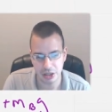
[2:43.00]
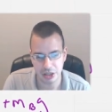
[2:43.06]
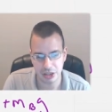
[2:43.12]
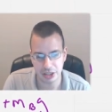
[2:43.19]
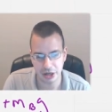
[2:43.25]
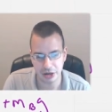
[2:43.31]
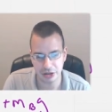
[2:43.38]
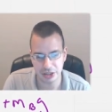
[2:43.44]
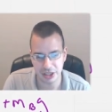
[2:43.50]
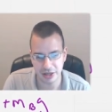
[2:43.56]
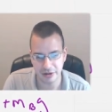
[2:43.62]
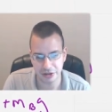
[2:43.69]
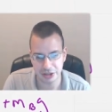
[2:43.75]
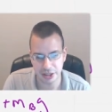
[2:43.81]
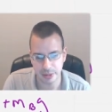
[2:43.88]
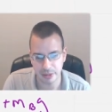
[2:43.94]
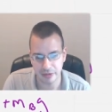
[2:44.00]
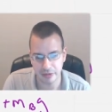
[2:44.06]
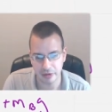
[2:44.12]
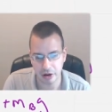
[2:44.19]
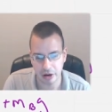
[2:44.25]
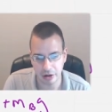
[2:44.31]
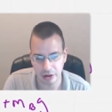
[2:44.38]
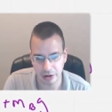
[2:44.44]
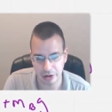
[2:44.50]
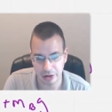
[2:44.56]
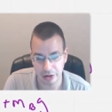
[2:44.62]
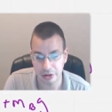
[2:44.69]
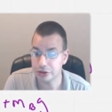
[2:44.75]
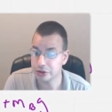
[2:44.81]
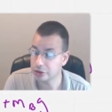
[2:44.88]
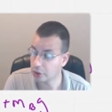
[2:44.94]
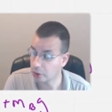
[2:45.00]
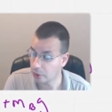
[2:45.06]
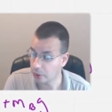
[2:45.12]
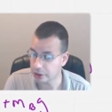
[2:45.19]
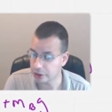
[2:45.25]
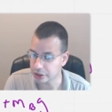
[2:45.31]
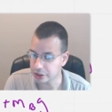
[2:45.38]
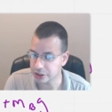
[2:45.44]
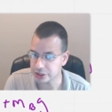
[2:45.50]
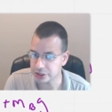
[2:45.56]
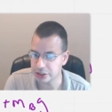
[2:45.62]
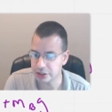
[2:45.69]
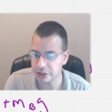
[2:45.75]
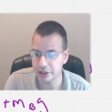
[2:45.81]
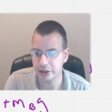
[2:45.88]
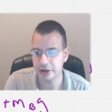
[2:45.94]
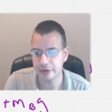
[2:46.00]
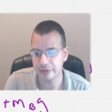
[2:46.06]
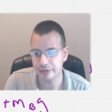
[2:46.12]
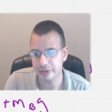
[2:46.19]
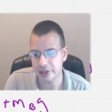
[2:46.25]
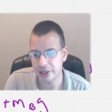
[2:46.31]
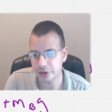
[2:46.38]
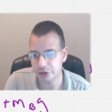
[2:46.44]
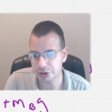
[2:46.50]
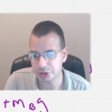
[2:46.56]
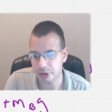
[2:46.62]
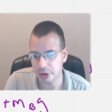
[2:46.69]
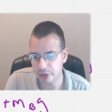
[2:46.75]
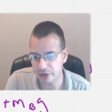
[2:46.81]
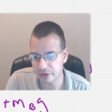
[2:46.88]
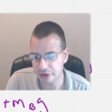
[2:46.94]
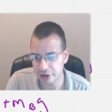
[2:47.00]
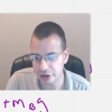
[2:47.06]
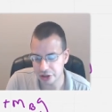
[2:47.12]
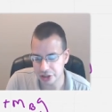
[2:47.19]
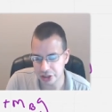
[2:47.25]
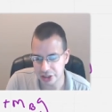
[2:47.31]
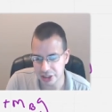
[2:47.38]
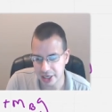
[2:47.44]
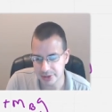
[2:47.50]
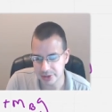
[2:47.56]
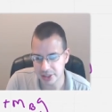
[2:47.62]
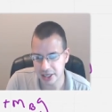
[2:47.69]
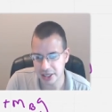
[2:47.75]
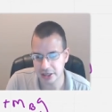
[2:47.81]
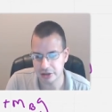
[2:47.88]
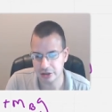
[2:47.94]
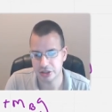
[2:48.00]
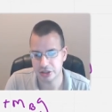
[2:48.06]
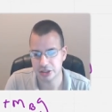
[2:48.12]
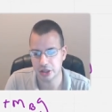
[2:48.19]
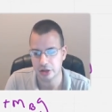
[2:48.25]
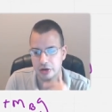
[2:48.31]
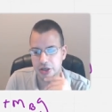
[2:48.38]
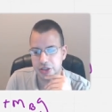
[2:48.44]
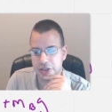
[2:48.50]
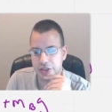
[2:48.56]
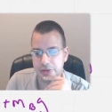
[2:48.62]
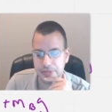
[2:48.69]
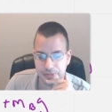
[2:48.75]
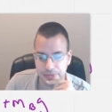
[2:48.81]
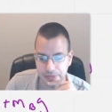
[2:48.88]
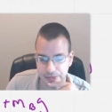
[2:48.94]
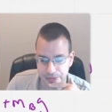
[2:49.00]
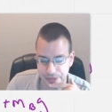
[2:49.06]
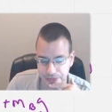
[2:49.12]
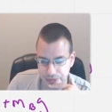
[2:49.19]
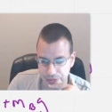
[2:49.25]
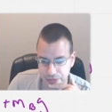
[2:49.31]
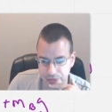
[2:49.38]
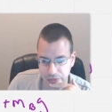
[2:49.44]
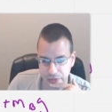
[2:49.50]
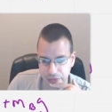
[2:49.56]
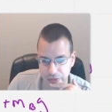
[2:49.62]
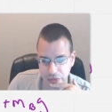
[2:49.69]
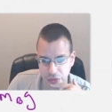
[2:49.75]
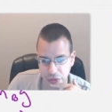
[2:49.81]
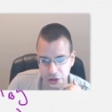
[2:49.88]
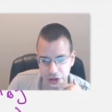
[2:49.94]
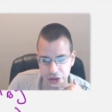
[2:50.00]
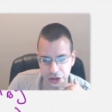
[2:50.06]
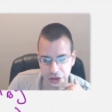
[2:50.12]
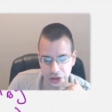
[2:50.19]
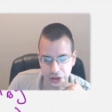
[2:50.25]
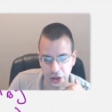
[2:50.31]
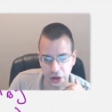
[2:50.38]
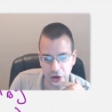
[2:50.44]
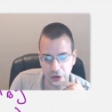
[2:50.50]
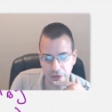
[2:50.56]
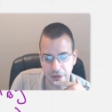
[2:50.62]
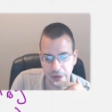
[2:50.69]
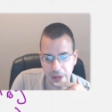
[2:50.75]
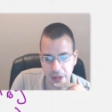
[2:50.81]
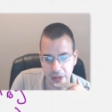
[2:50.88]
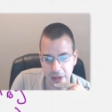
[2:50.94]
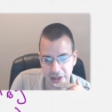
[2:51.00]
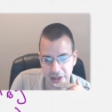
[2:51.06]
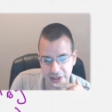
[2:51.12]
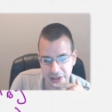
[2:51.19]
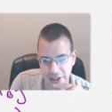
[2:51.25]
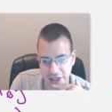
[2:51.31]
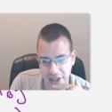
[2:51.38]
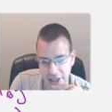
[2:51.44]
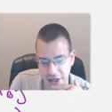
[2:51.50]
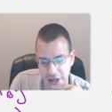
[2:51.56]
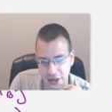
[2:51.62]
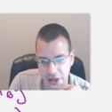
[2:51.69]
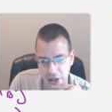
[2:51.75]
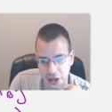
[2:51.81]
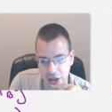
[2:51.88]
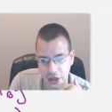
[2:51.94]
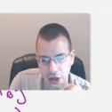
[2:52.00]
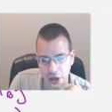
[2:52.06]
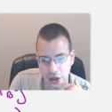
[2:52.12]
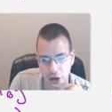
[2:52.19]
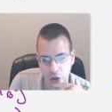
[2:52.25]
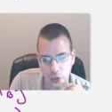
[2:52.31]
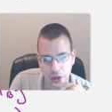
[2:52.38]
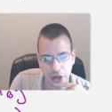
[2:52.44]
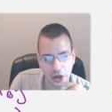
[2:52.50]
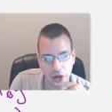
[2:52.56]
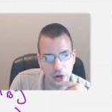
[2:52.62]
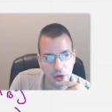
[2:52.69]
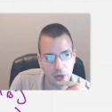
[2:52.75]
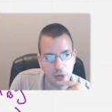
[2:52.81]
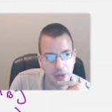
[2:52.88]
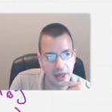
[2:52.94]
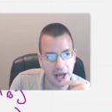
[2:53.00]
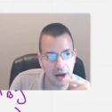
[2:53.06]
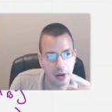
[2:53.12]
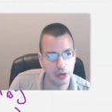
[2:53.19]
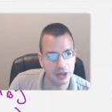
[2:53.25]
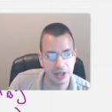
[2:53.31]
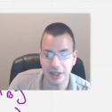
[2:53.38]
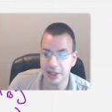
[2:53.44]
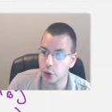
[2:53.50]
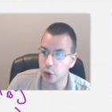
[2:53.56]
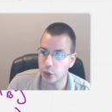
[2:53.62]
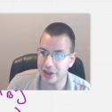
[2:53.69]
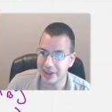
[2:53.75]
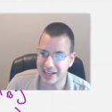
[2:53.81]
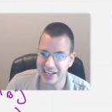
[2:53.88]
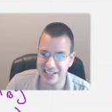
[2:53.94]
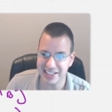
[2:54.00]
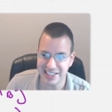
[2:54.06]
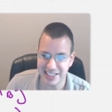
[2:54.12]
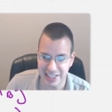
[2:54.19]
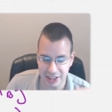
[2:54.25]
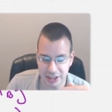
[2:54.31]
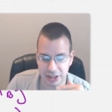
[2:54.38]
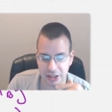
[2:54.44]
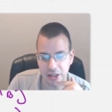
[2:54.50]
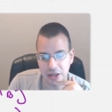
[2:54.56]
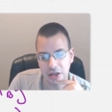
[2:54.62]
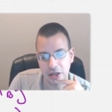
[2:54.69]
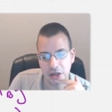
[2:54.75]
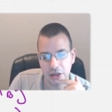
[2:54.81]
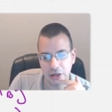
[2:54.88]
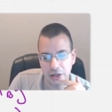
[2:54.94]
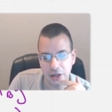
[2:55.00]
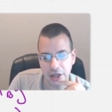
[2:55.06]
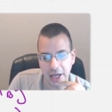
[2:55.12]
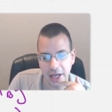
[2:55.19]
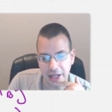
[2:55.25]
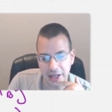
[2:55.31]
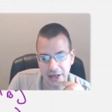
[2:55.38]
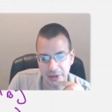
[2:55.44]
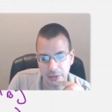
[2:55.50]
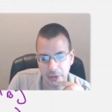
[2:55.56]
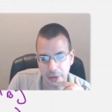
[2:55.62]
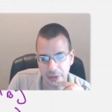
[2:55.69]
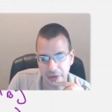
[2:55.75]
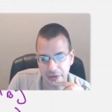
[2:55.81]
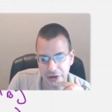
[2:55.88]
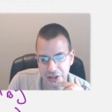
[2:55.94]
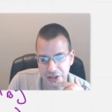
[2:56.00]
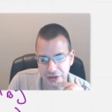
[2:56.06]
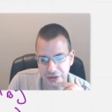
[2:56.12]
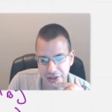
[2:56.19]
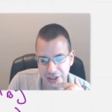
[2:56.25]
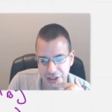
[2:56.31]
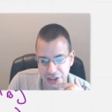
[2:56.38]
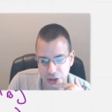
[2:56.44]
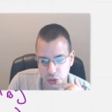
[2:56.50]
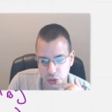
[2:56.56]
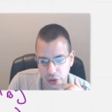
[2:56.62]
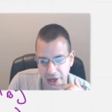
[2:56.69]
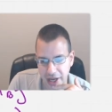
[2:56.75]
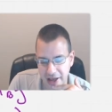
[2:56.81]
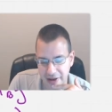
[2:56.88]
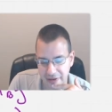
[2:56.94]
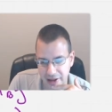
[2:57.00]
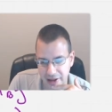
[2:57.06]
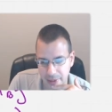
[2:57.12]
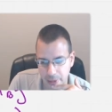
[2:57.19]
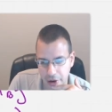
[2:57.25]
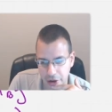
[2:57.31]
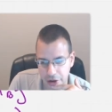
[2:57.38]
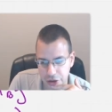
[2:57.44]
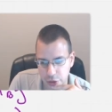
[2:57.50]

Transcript: So now I'm going to say what sum of all torques equals moment of inertia times angular acceleration. So for this then, we know that we're dealing with a disk and the moment of inertia for disk is 1 half mr